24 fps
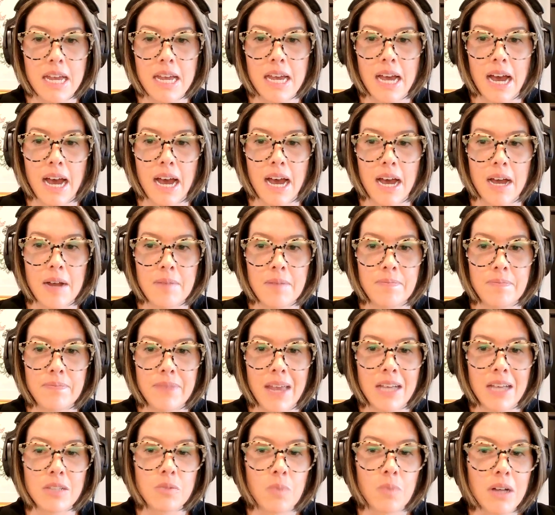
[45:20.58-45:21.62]

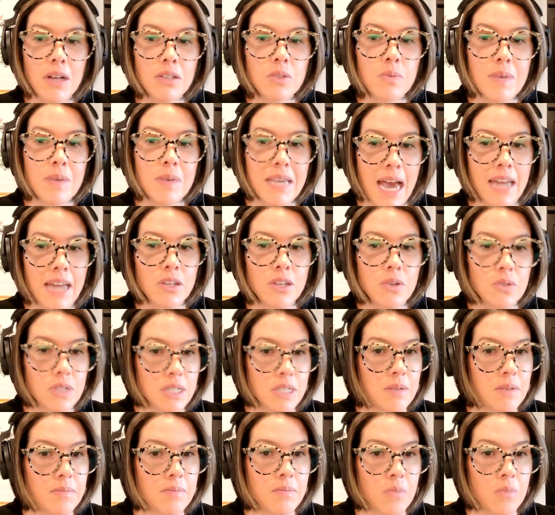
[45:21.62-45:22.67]
as well as we can use
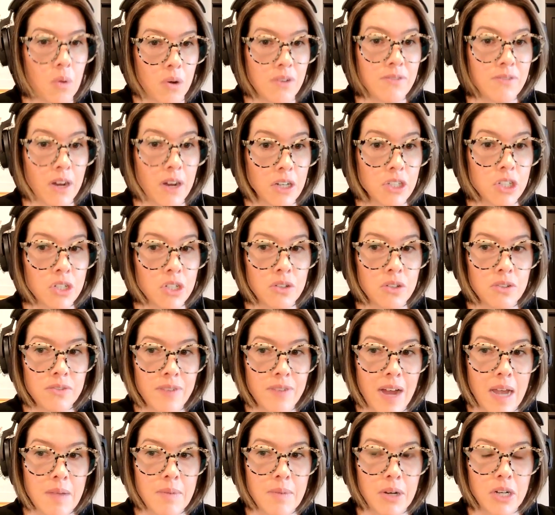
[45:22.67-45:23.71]
some more functional
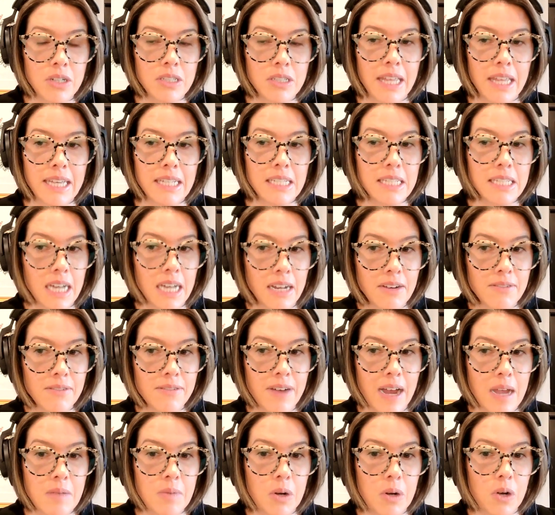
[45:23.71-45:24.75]
fibers like sun
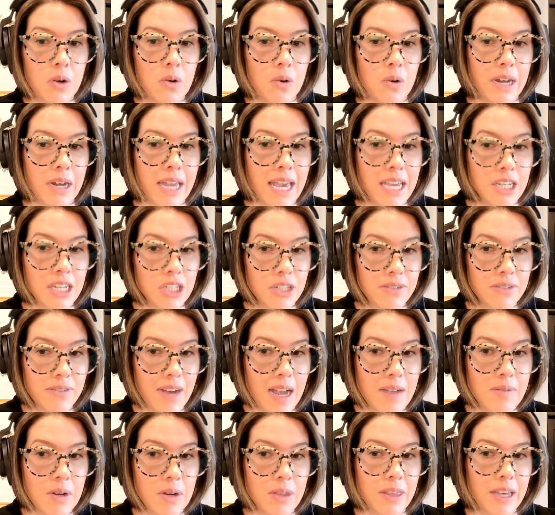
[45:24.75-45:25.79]
fiber or acacia
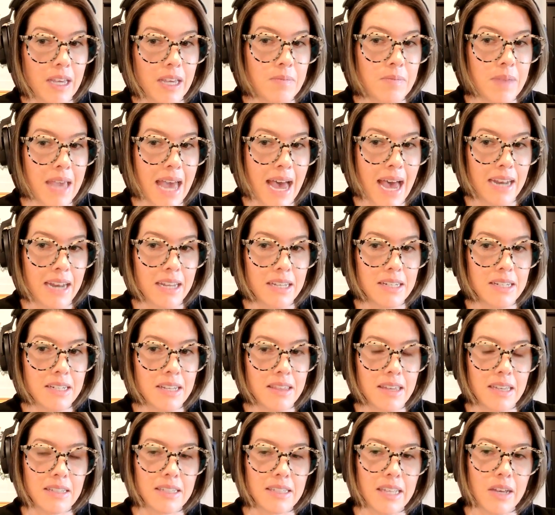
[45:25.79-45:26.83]
fiber that can be added to
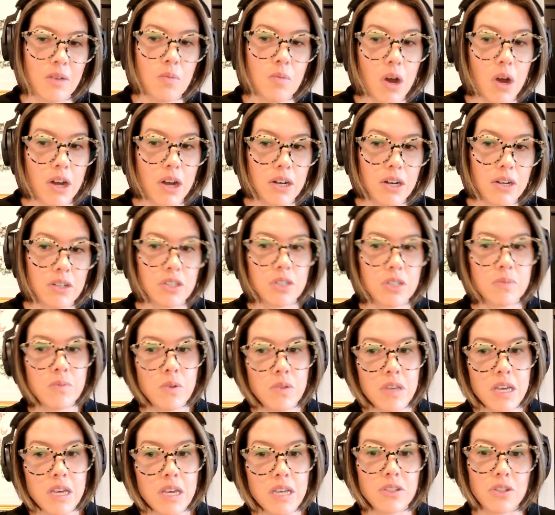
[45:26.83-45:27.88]
things like water or
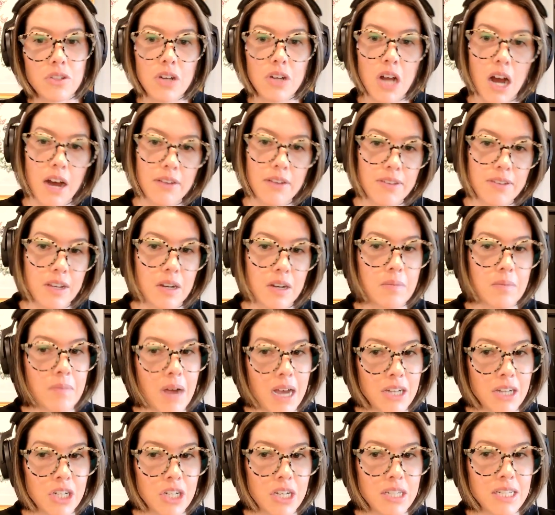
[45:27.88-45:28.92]
smoothies or coffee or
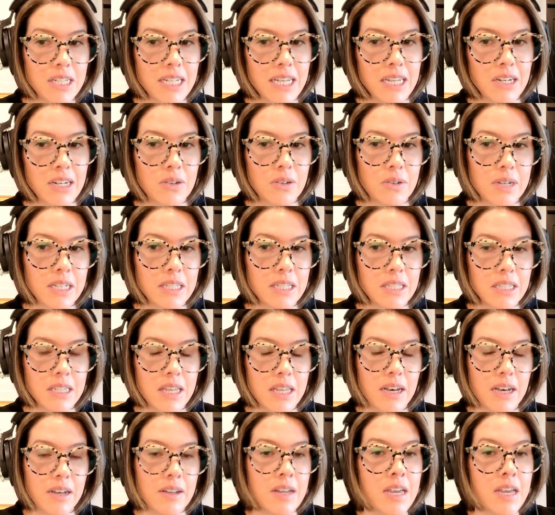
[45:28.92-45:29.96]
matcha to increase
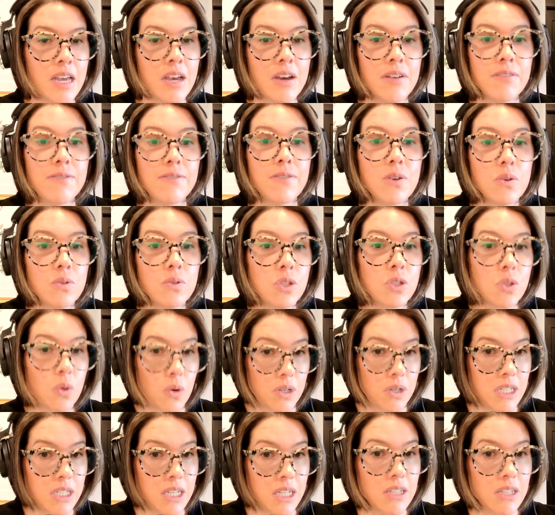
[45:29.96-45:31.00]
the food
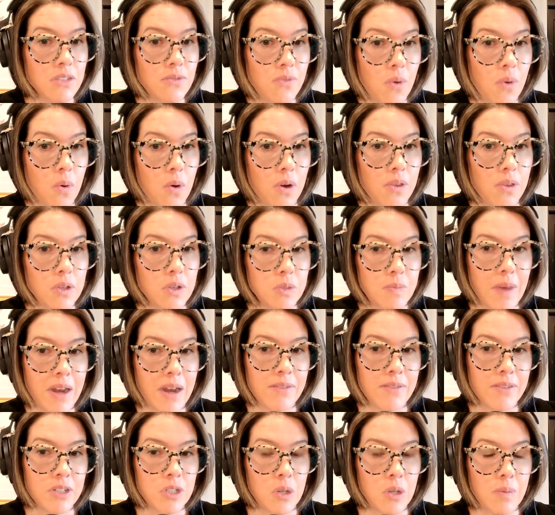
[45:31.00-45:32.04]
sources for those
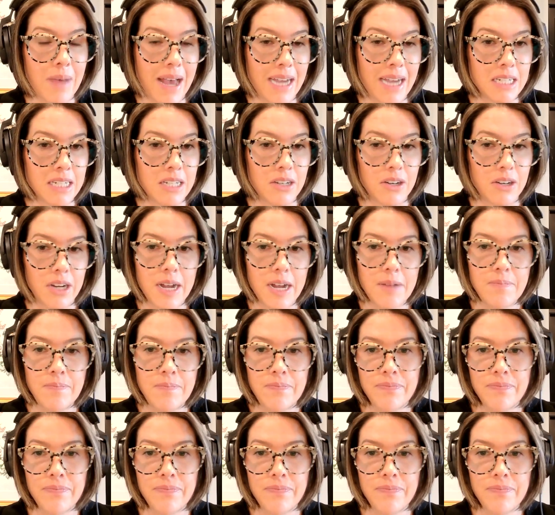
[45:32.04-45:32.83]
beneficial bacteria.